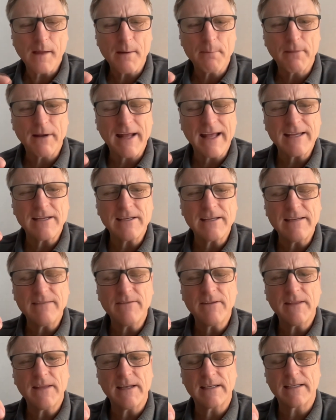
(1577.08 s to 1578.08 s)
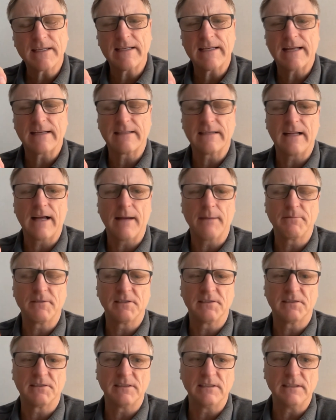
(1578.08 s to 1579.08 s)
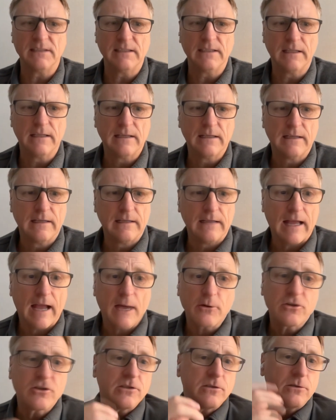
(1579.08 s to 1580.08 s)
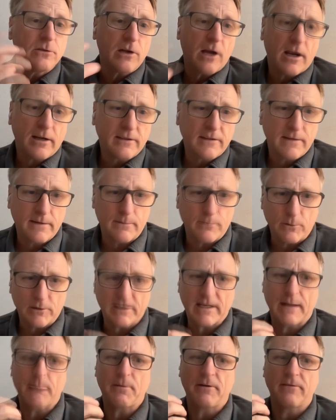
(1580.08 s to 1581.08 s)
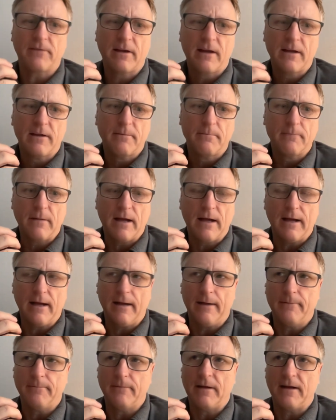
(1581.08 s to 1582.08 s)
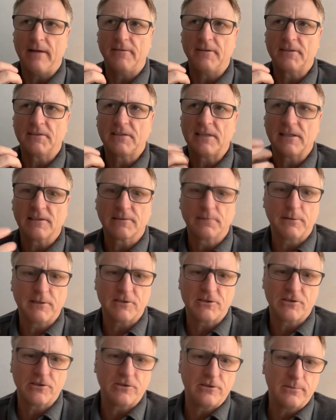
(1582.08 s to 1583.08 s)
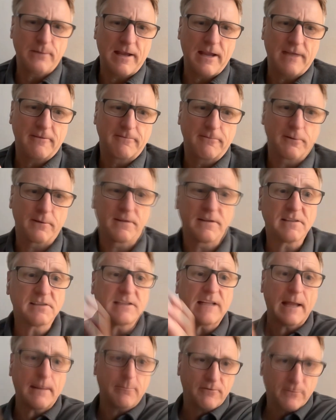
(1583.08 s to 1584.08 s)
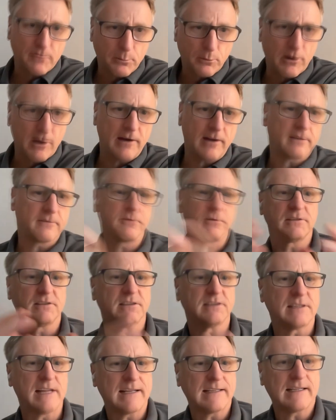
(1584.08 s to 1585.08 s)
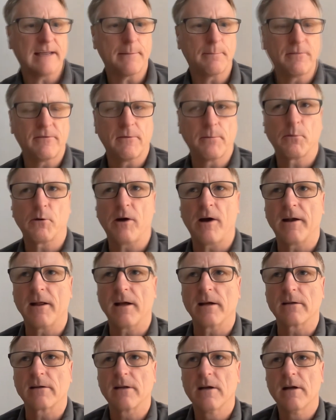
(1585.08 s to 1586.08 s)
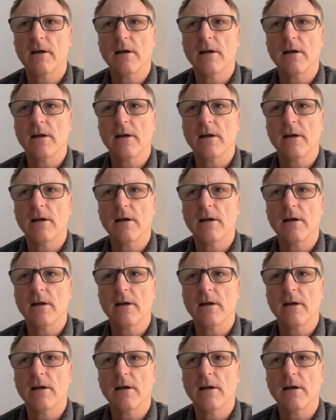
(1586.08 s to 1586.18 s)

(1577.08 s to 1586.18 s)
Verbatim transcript: But I could even then connect it up to see how should you talk to them? What type of um, of a sales pitch should you make for this type of a product versus that type of a product?